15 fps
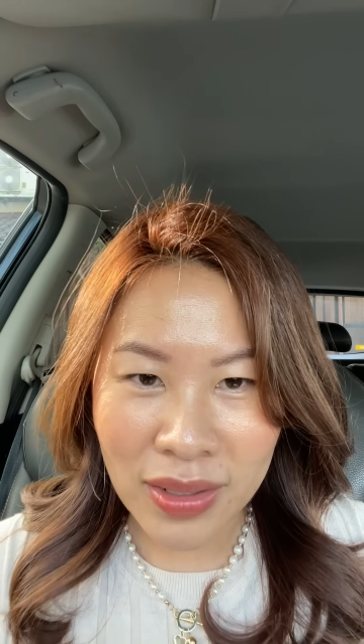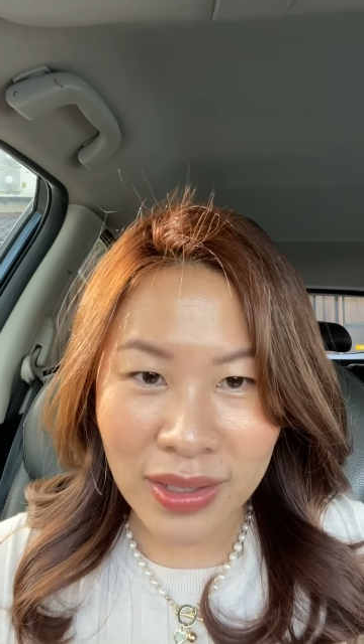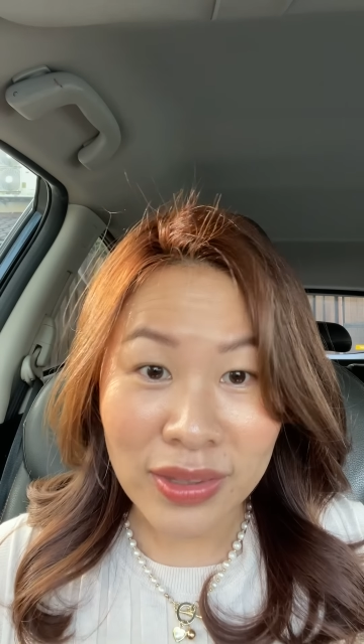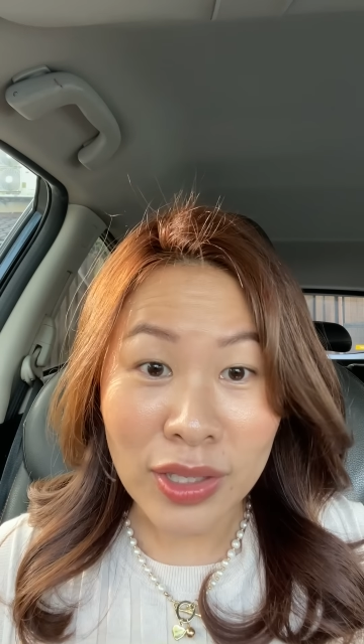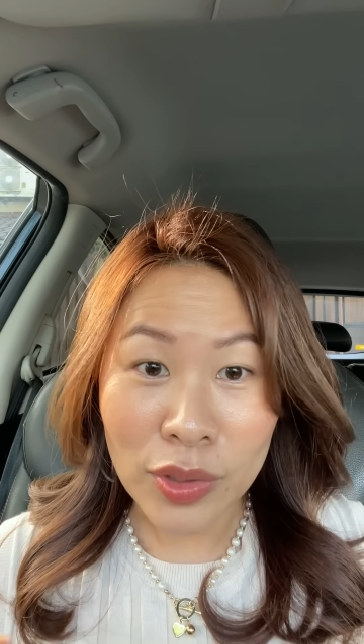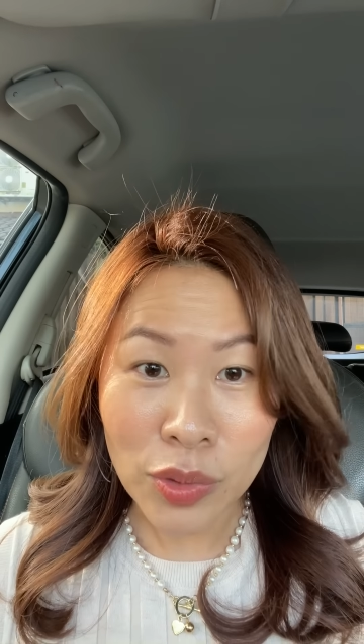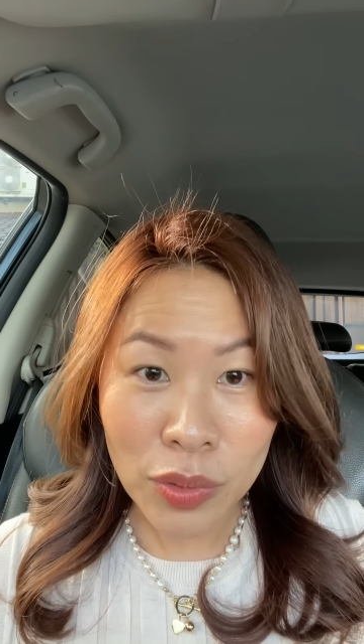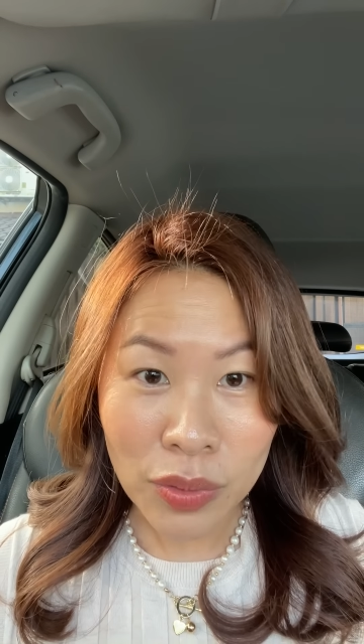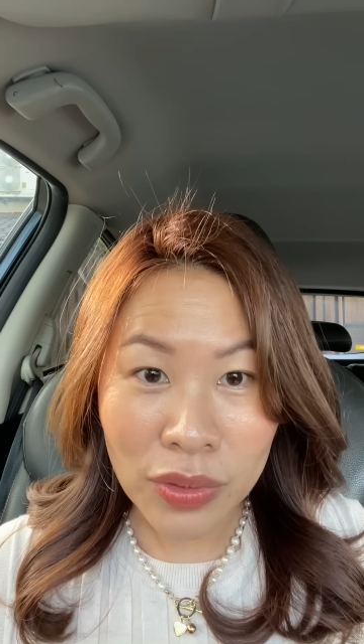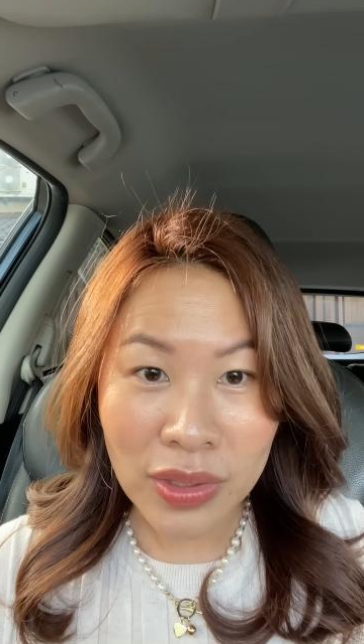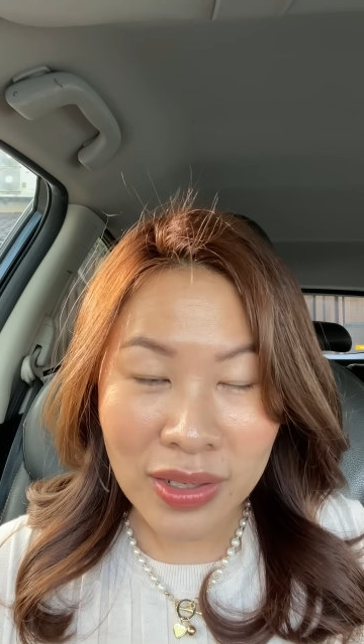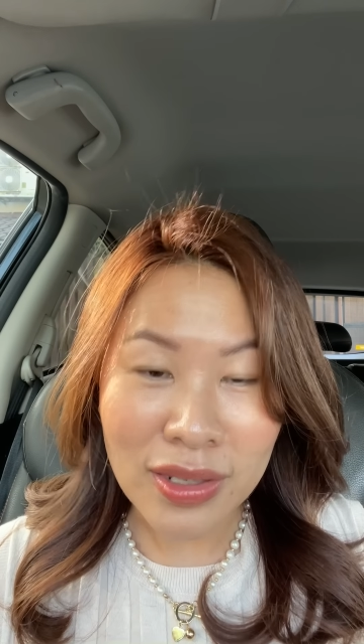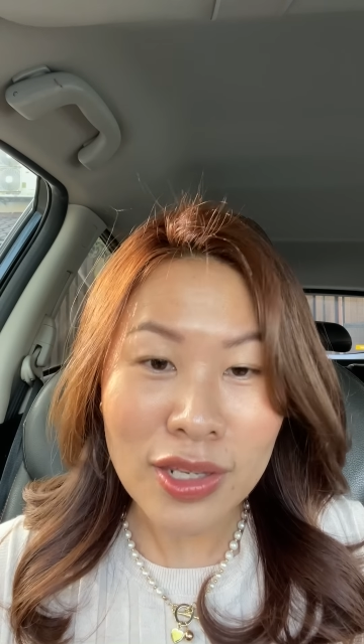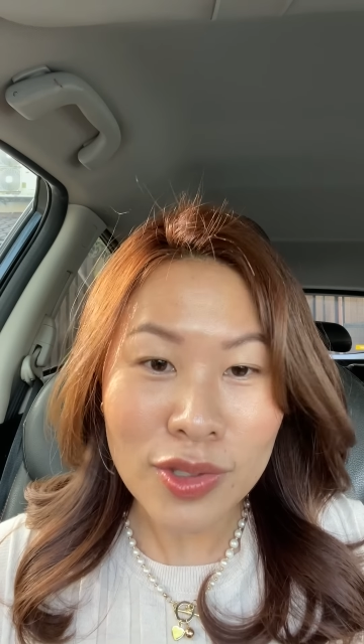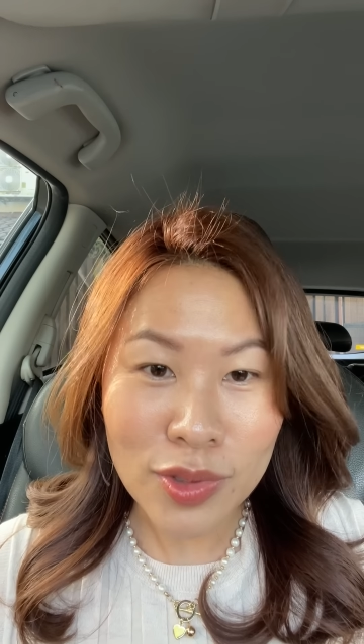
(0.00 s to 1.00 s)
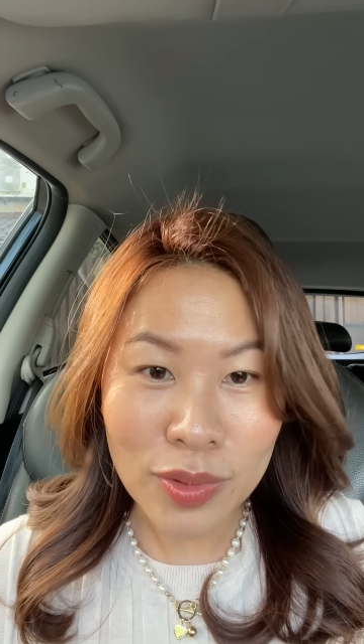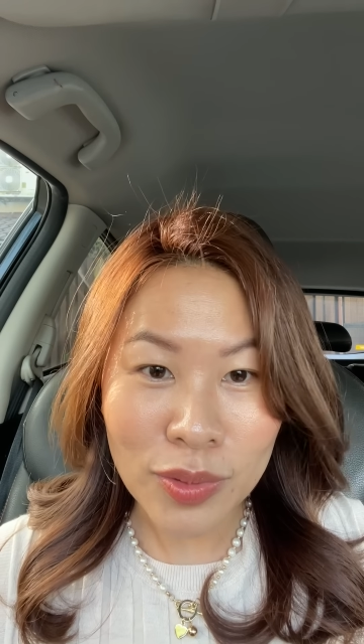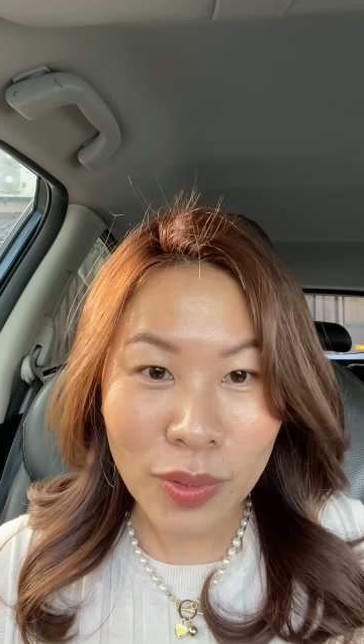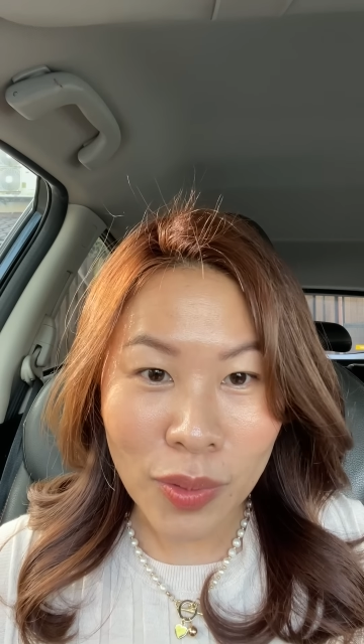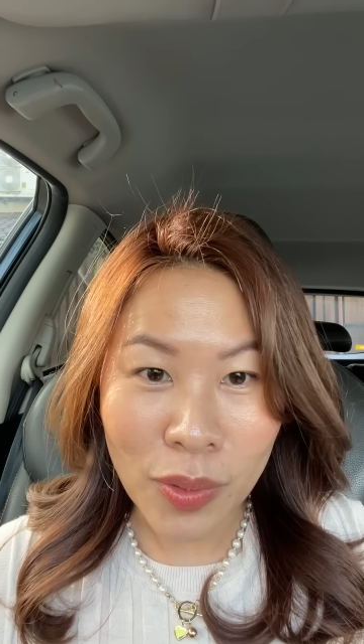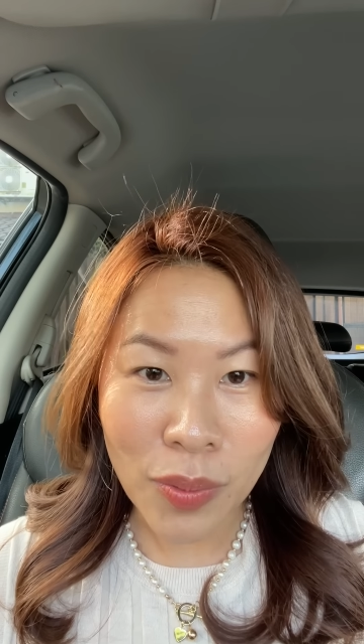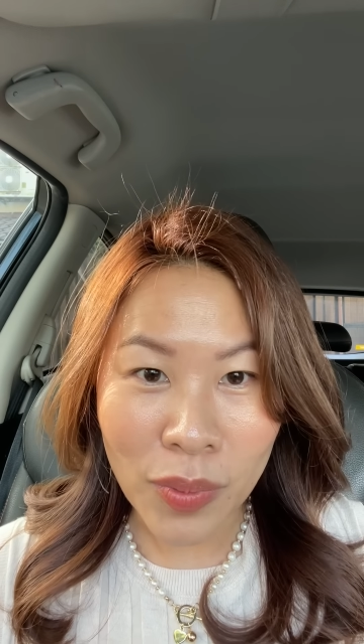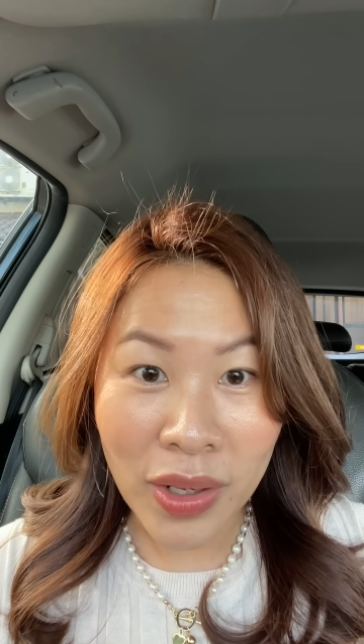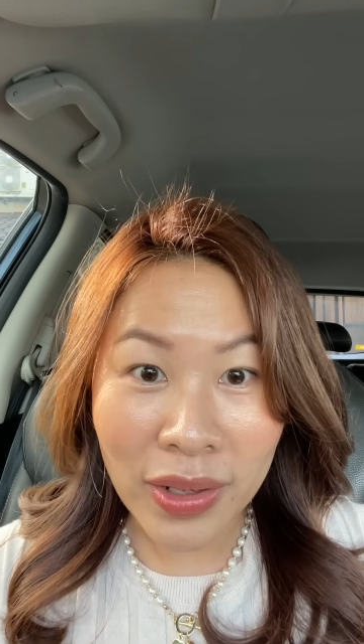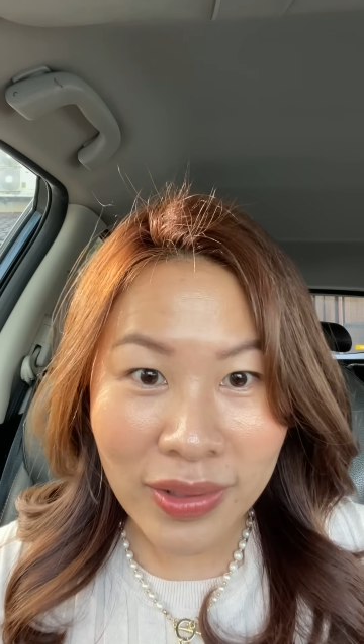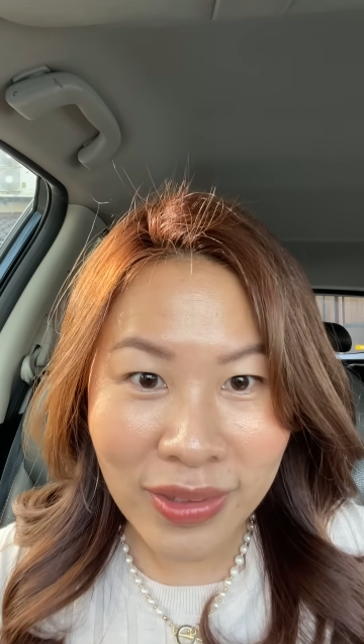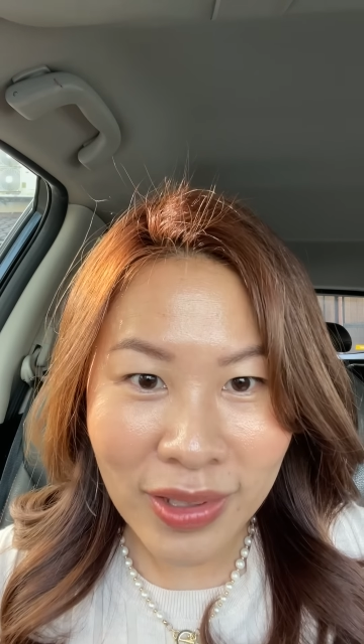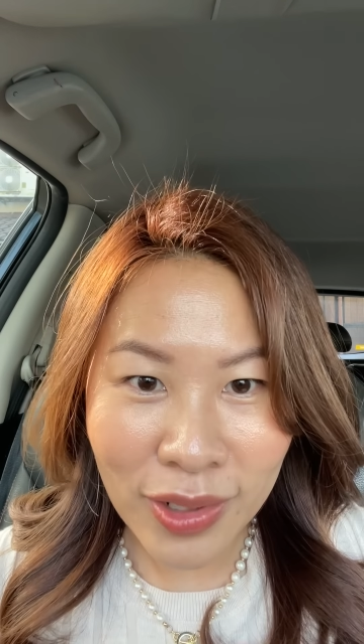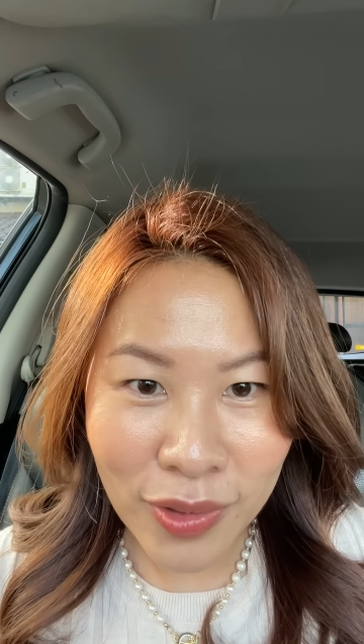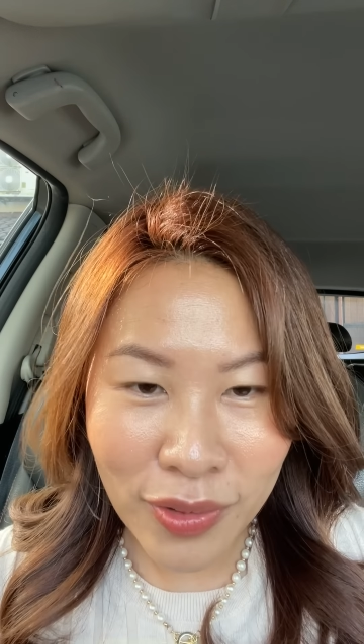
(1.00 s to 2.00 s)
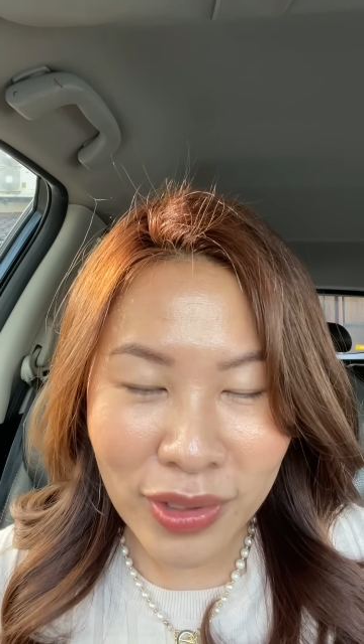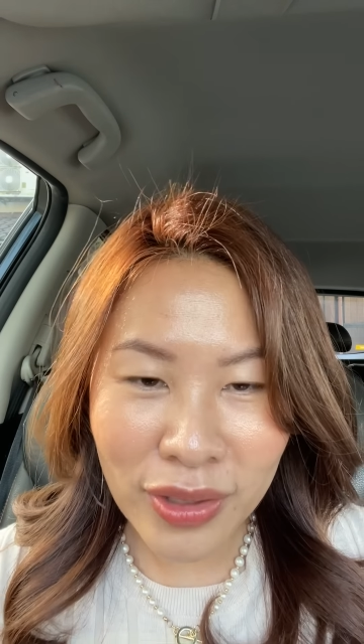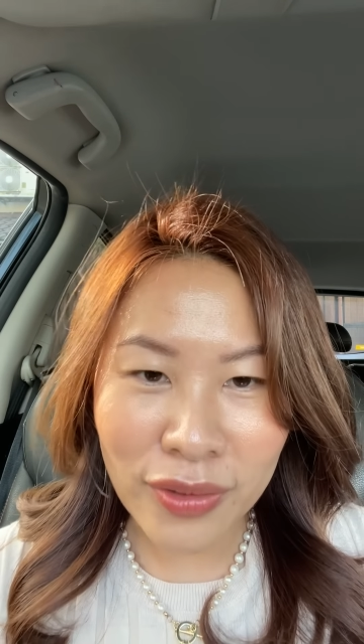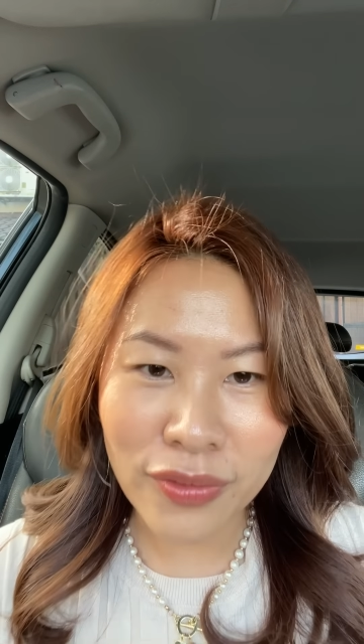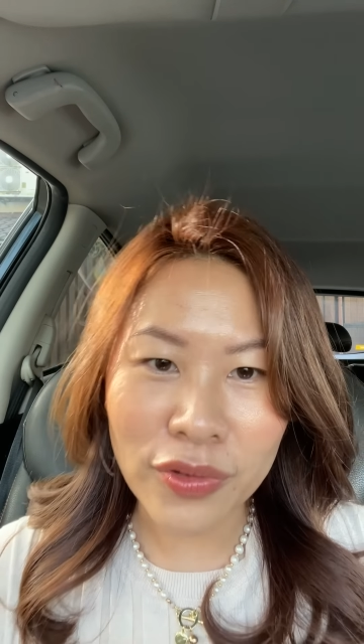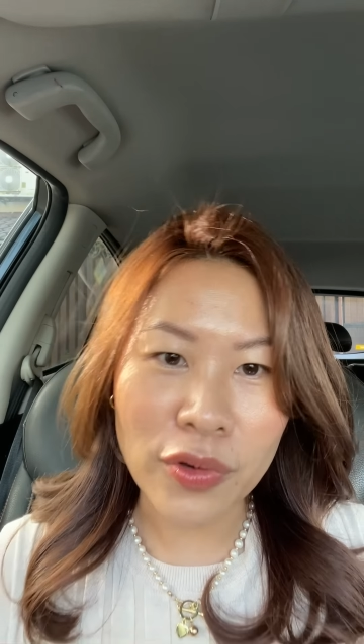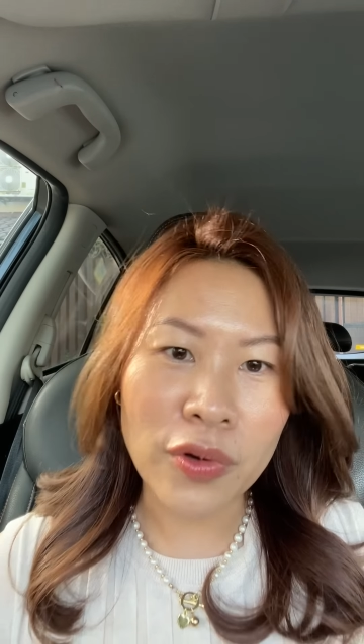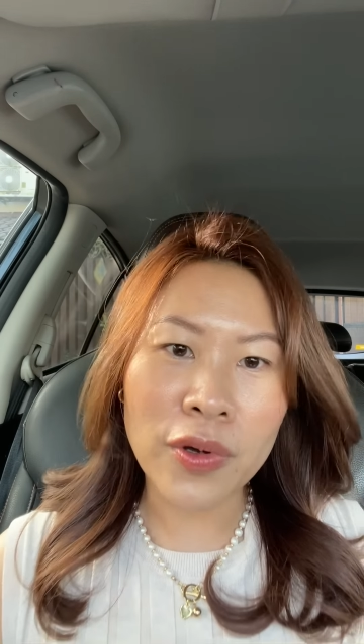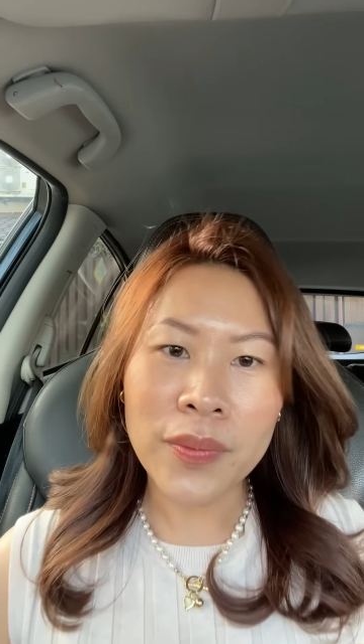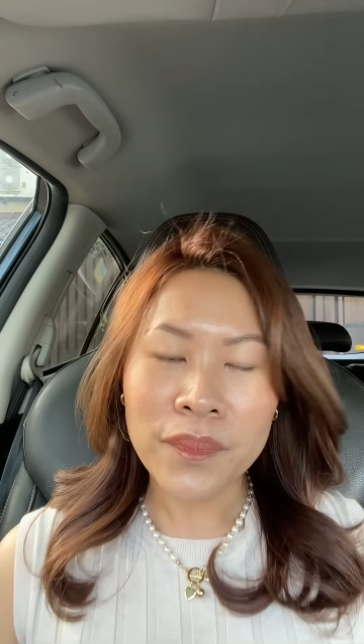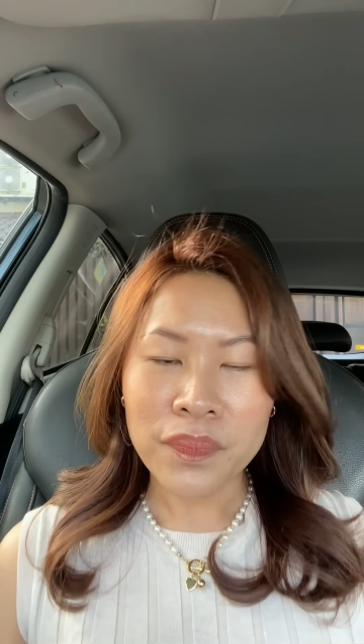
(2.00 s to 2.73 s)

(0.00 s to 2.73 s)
like they need to know what they're looking for,